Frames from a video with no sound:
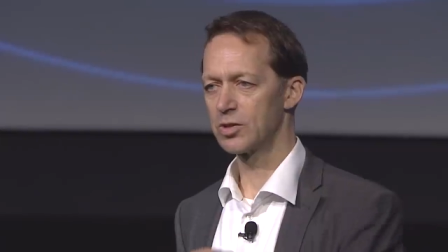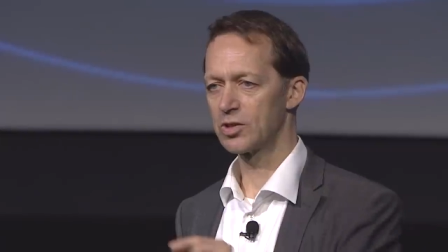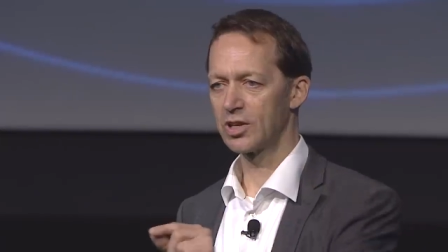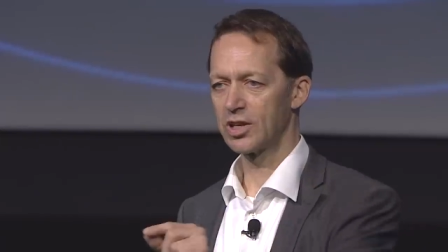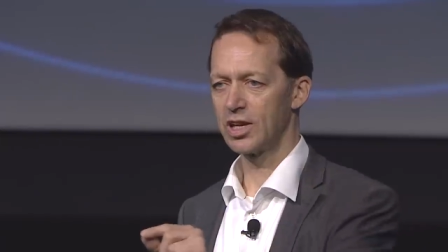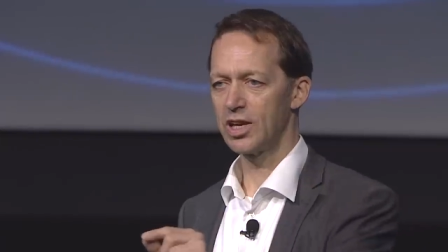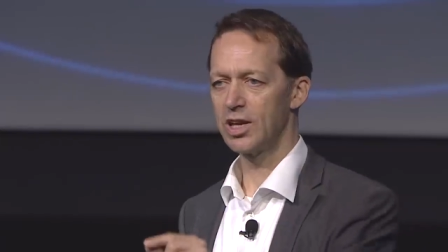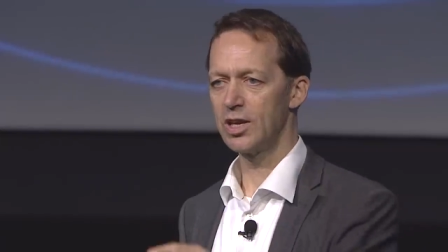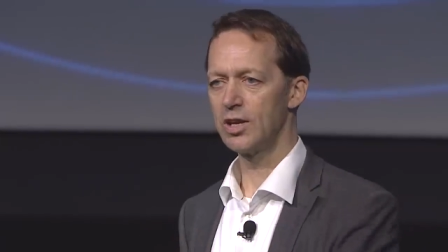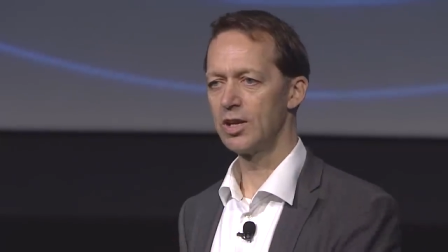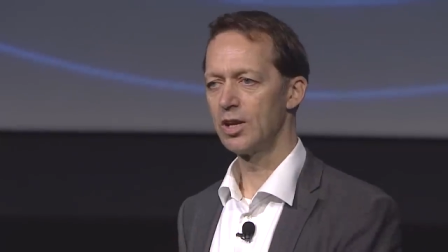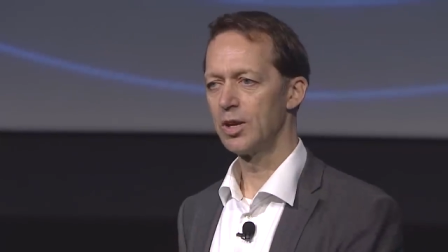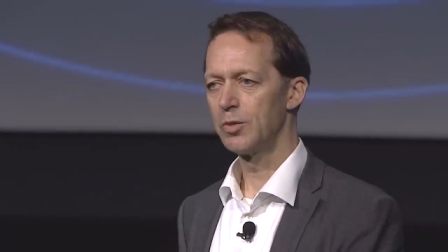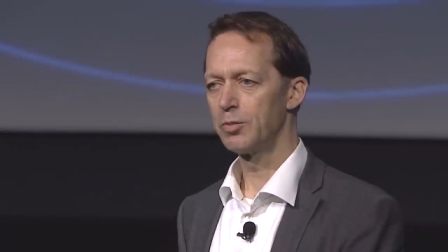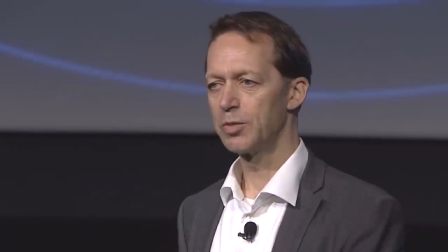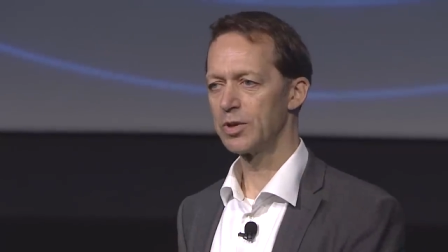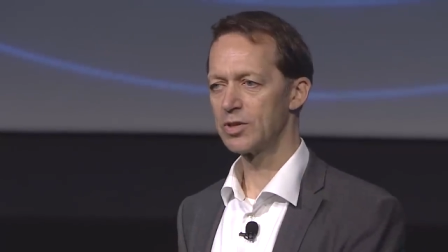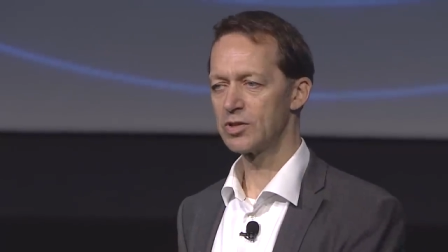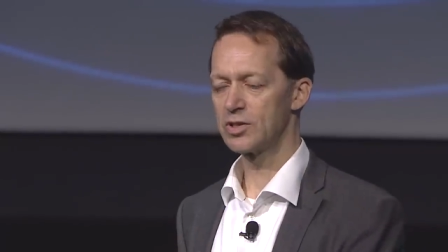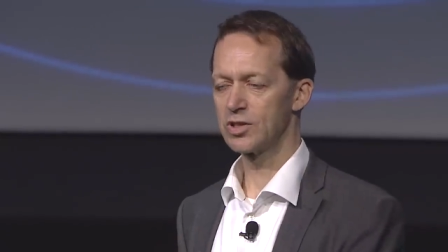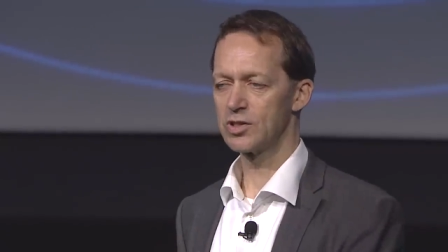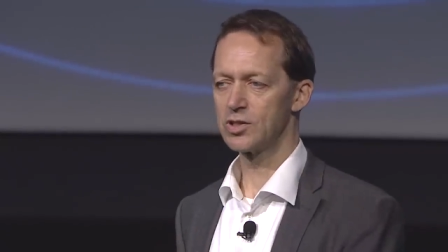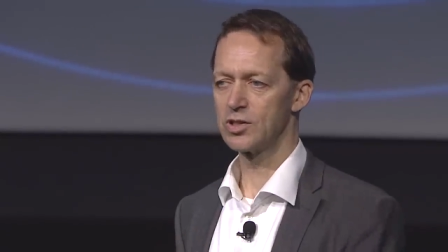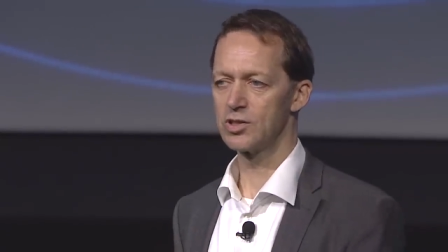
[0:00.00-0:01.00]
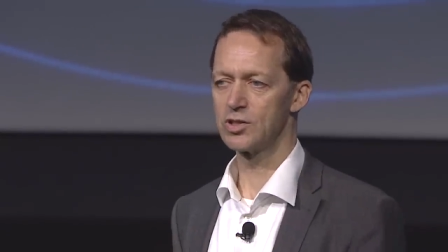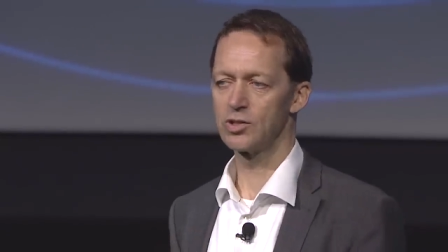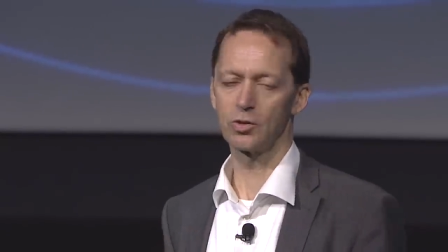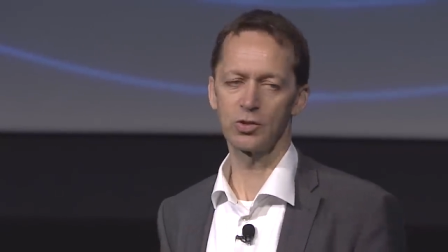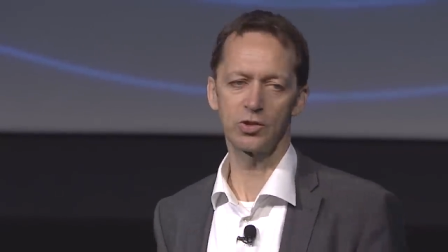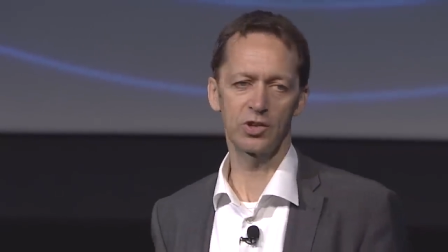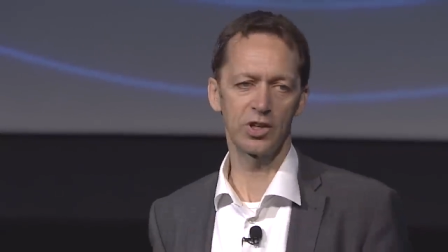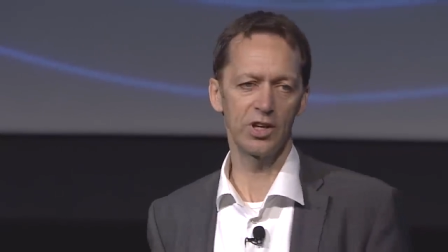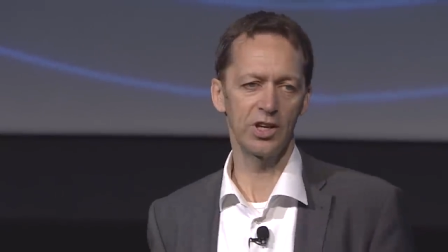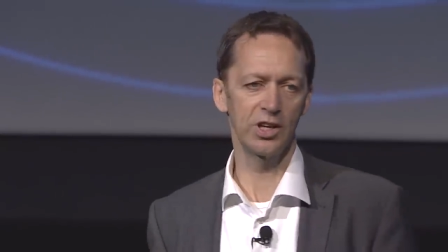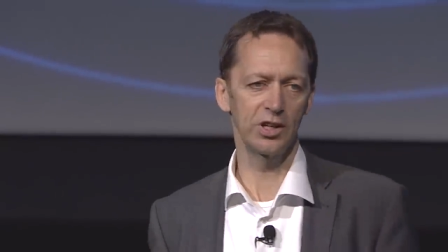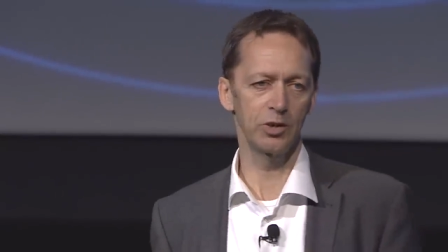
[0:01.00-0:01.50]
key businesses you're
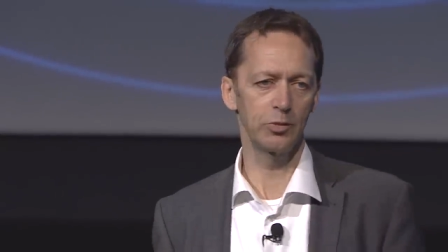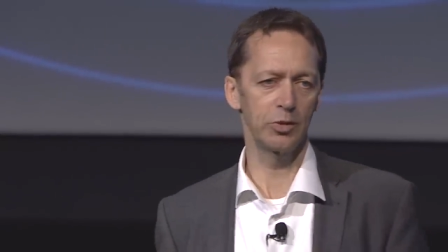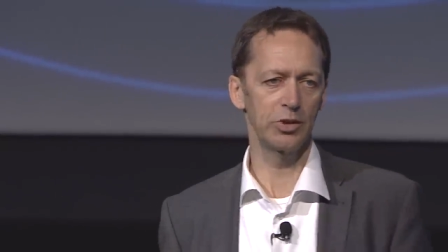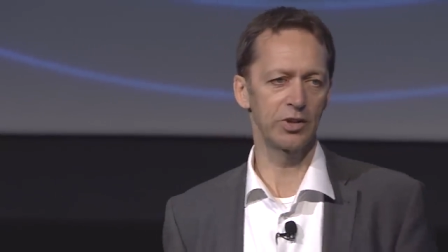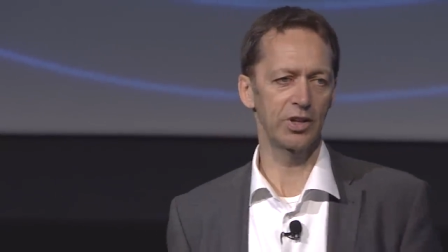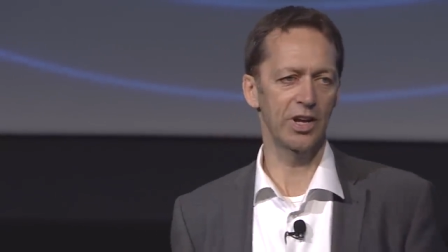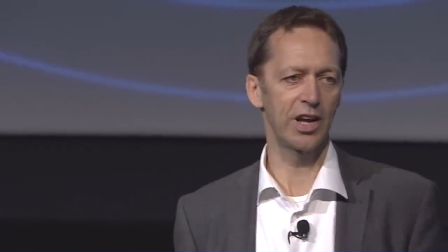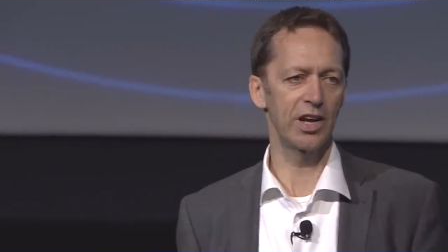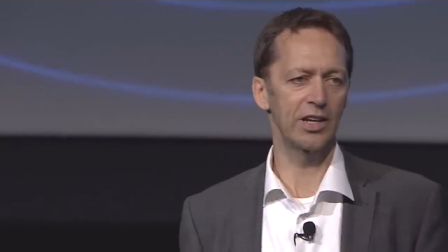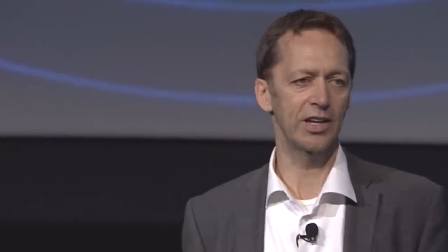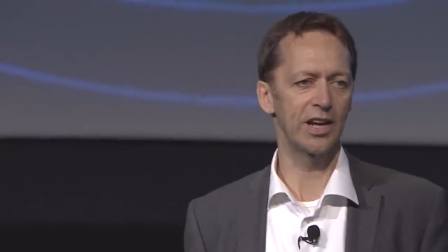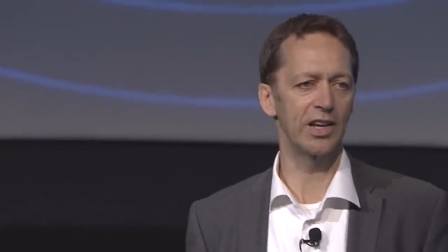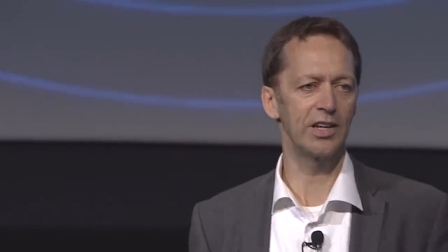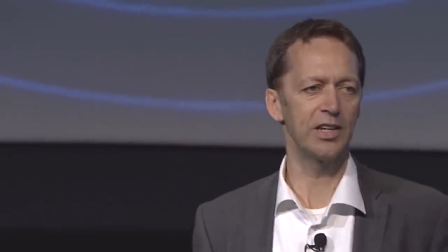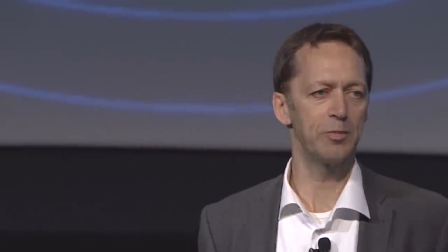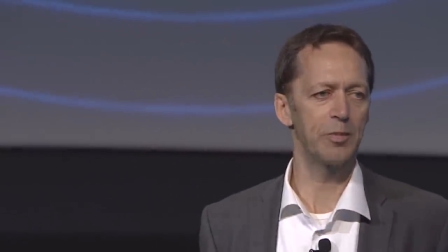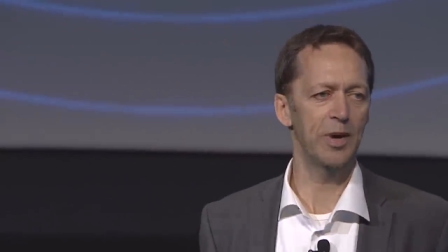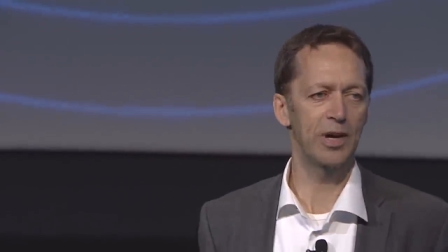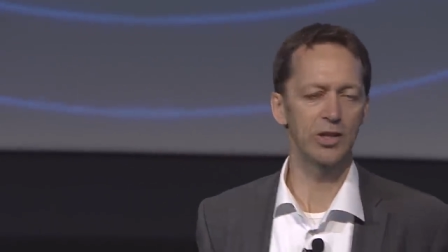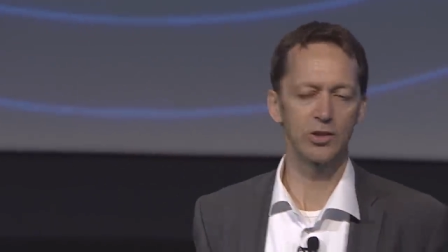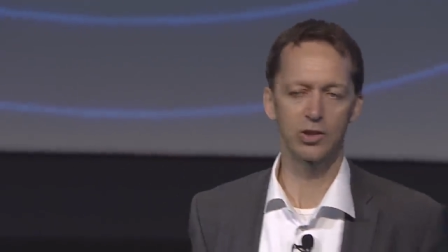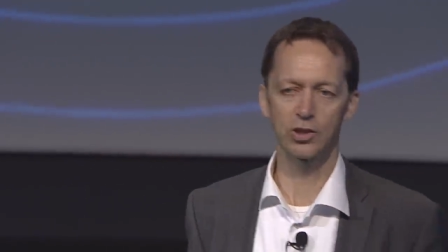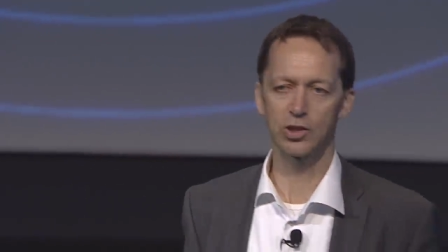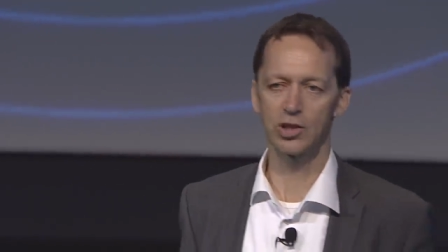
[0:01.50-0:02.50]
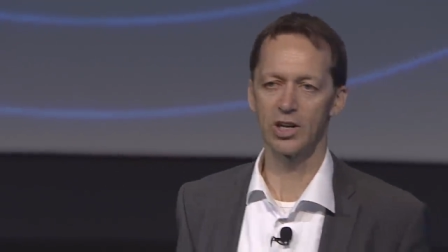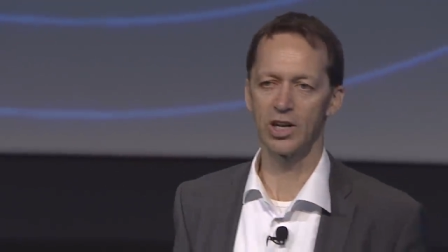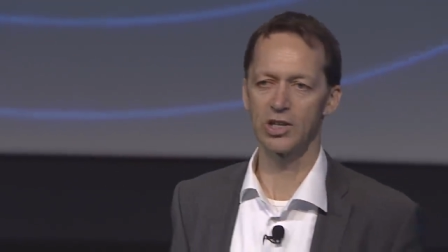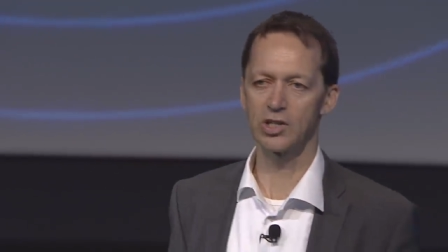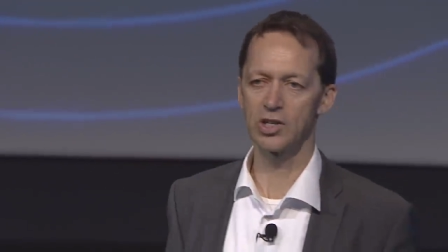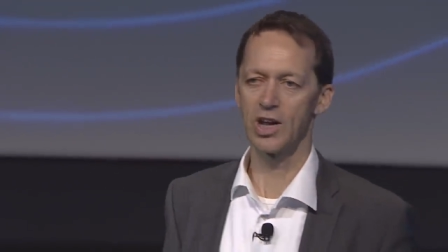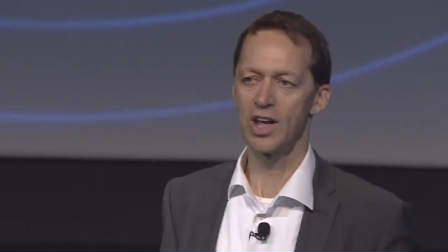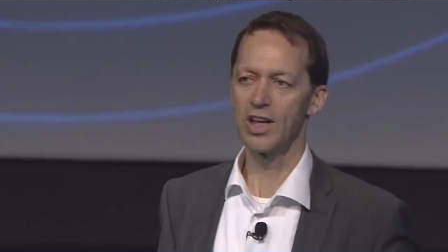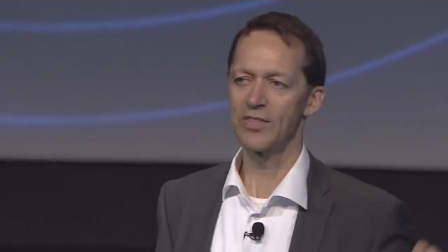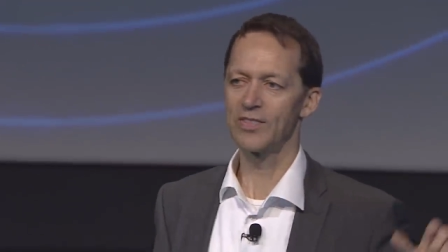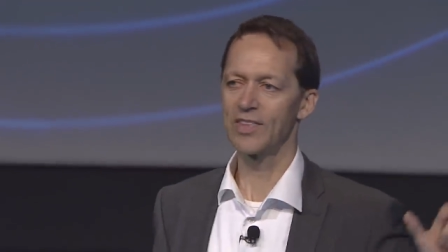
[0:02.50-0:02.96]
dealing with in any major change.